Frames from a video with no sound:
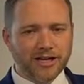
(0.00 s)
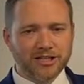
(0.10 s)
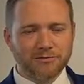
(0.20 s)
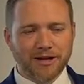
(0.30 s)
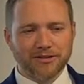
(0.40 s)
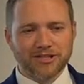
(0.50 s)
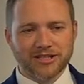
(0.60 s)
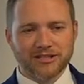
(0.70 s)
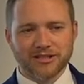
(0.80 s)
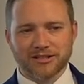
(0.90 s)
ex-spouse
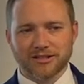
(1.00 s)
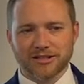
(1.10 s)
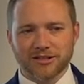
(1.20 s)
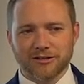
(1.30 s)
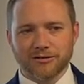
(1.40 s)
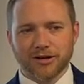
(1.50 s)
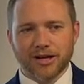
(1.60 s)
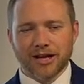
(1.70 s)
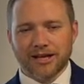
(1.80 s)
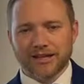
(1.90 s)
hits 62
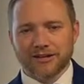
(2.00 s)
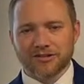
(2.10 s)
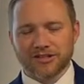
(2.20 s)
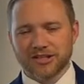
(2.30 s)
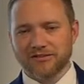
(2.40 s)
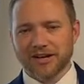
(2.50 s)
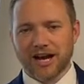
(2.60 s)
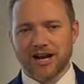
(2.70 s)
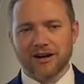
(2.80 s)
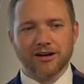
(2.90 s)
and theirs is even
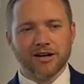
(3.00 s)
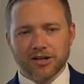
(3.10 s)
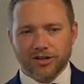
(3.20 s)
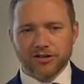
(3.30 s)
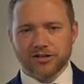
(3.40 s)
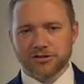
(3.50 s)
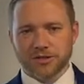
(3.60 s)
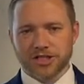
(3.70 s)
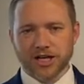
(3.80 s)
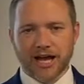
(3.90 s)
higher. You can
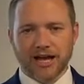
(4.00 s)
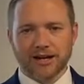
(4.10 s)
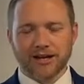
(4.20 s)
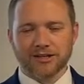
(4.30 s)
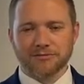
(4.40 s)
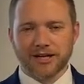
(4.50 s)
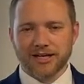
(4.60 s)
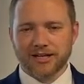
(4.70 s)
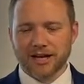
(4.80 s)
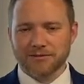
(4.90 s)
switch again. As
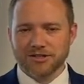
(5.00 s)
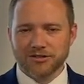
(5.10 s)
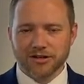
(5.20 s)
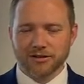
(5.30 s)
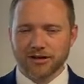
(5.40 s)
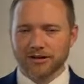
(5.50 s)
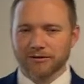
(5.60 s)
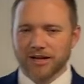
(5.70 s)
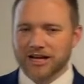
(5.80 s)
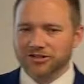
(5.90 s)
many times as you can
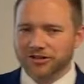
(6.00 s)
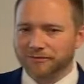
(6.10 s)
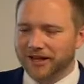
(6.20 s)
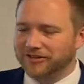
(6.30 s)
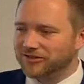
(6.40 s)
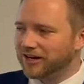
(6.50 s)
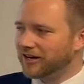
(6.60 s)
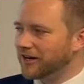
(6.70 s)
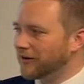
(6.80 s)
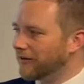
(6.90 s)
conjure up that
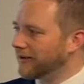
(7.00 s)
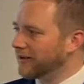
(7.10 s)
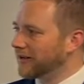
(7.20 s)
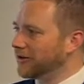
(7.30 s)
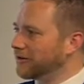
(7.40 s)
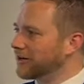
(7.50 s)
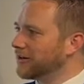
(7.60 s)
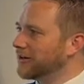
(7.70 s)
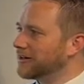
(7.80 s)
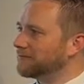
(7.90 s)
scenario, you can
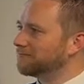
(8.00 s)
do it.